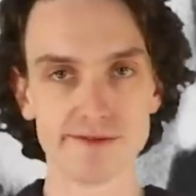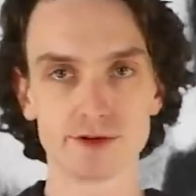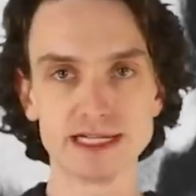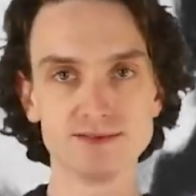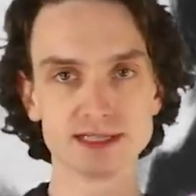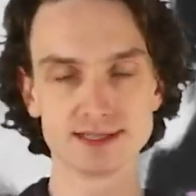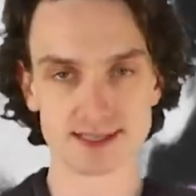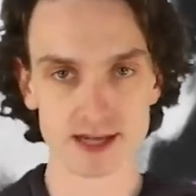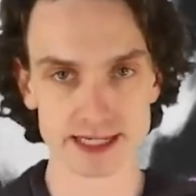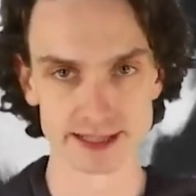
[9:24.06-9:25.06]
ever even
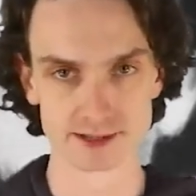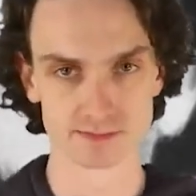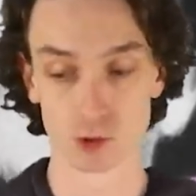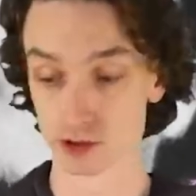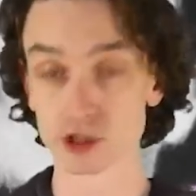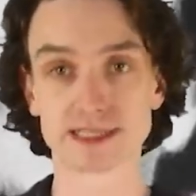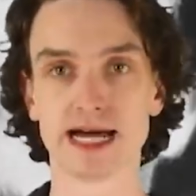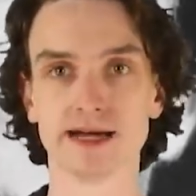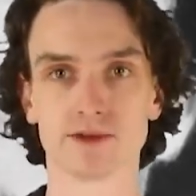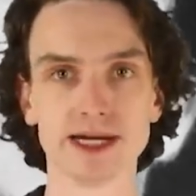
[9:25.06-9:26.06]
studied or looked at,